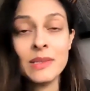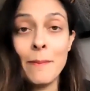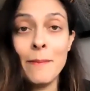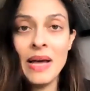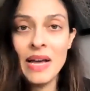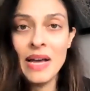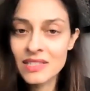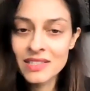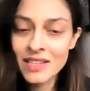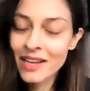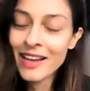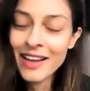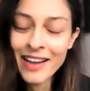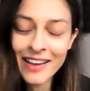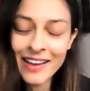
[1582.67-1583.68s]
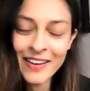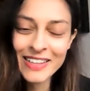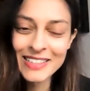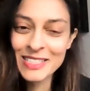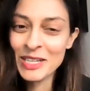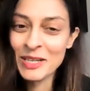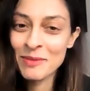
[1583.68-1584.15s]
mess in
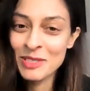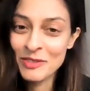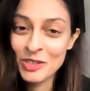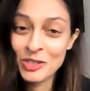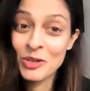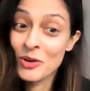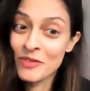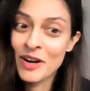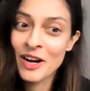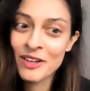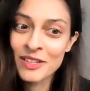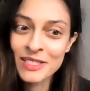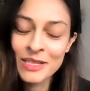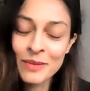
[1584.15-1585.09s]
terms of coronavirus.